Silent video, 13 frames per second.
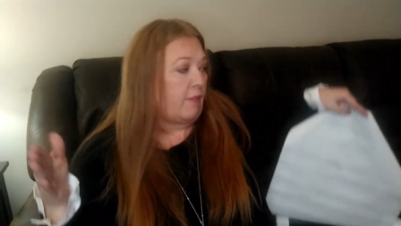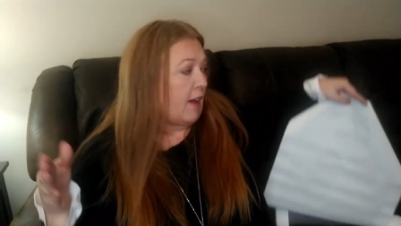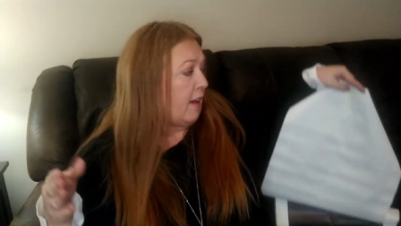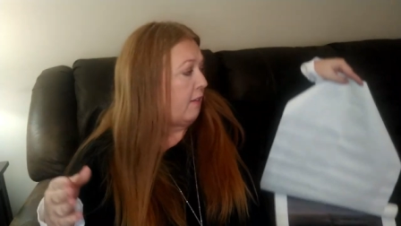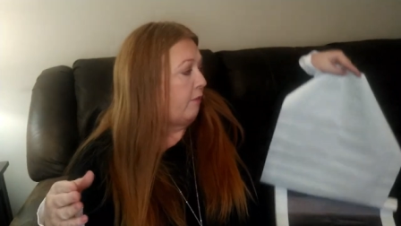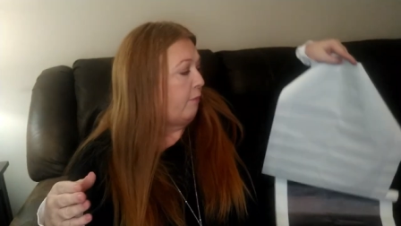
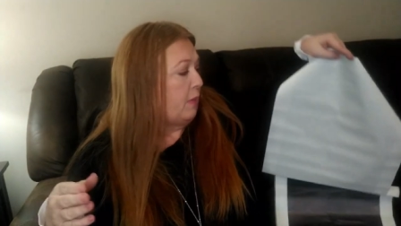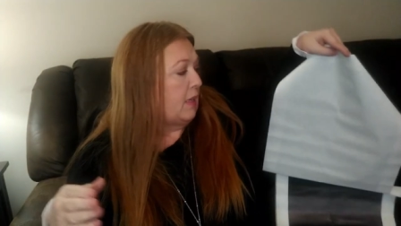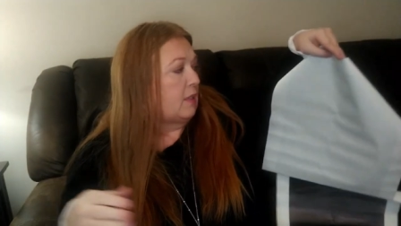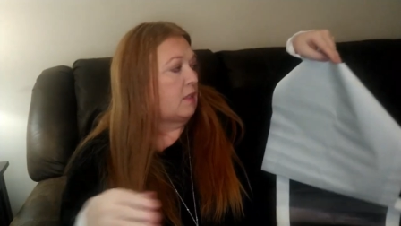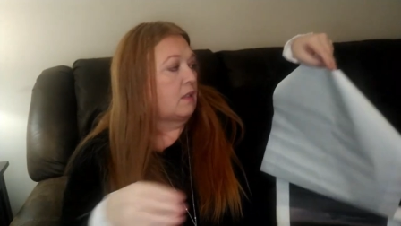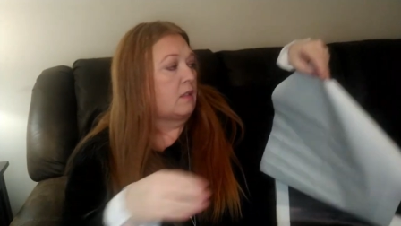five
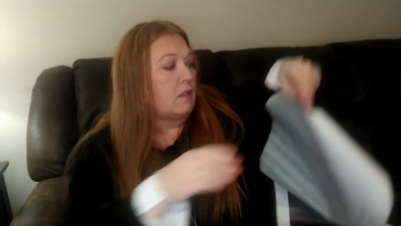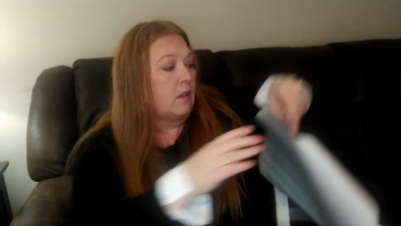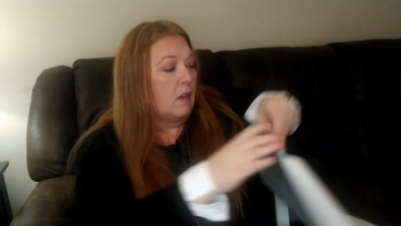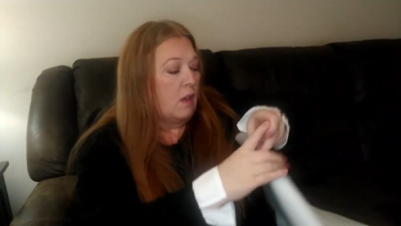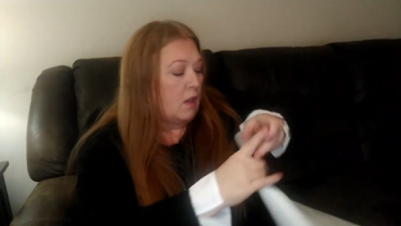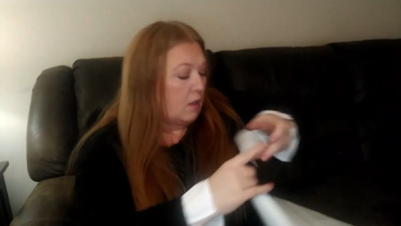pieces.
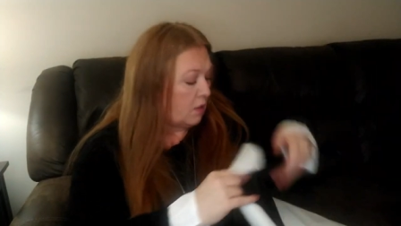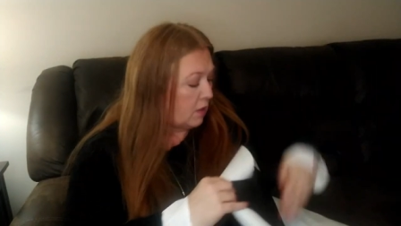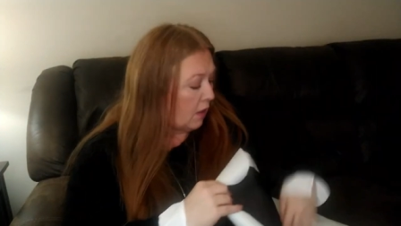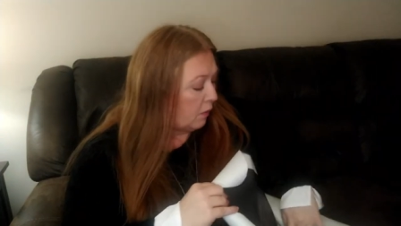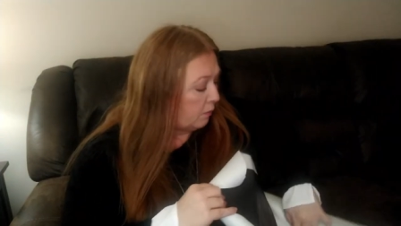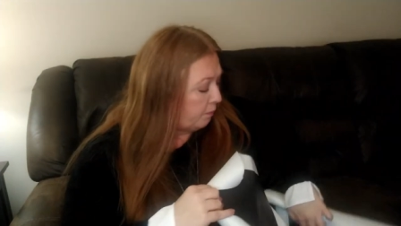
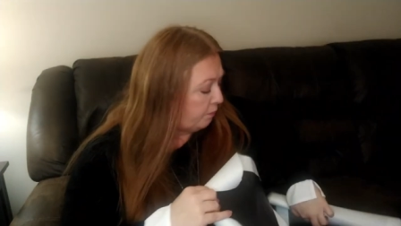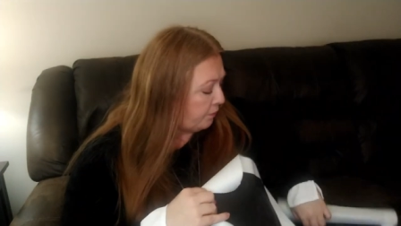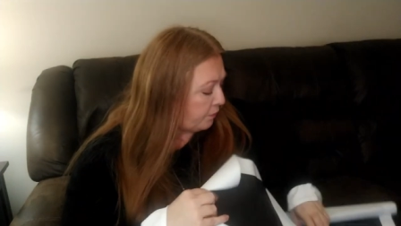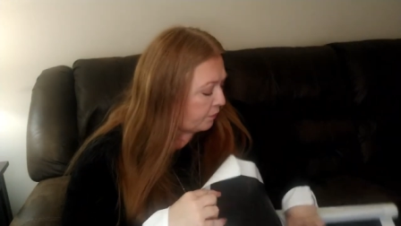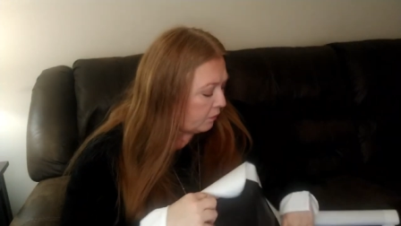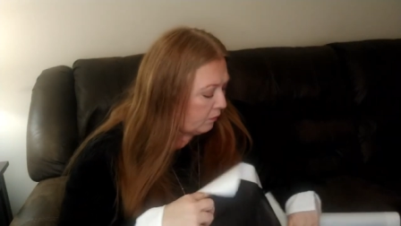So
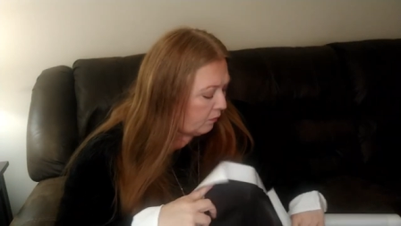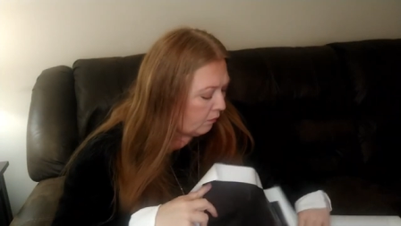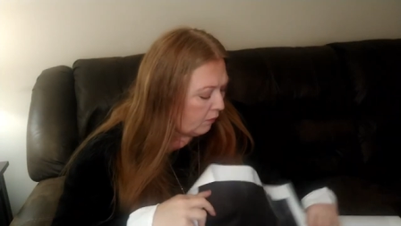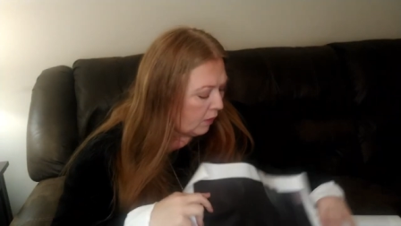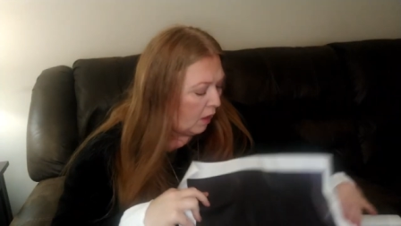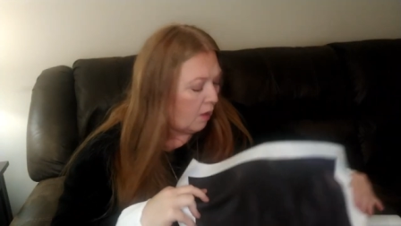
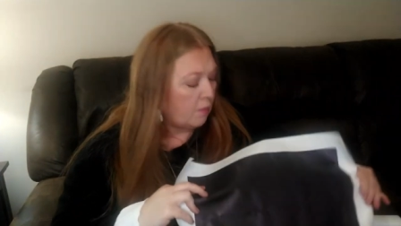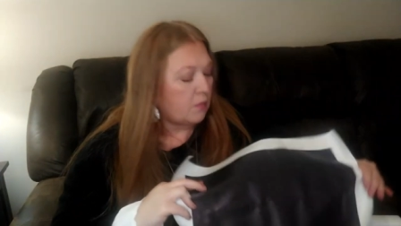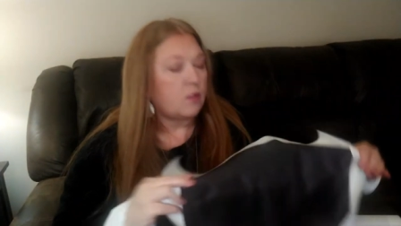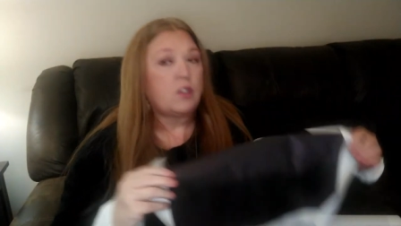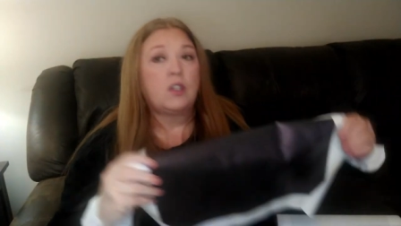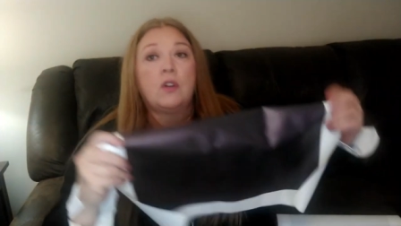um,
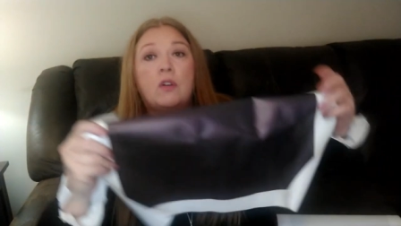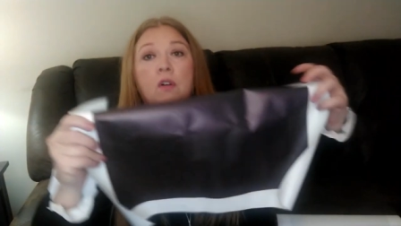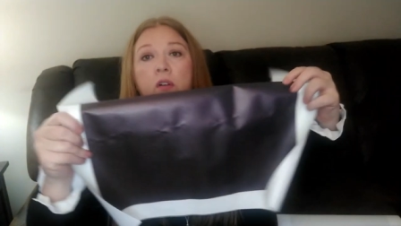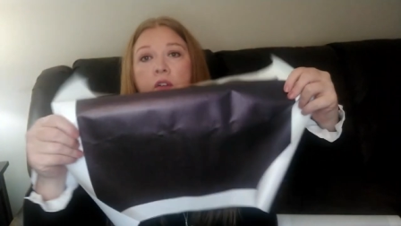you're,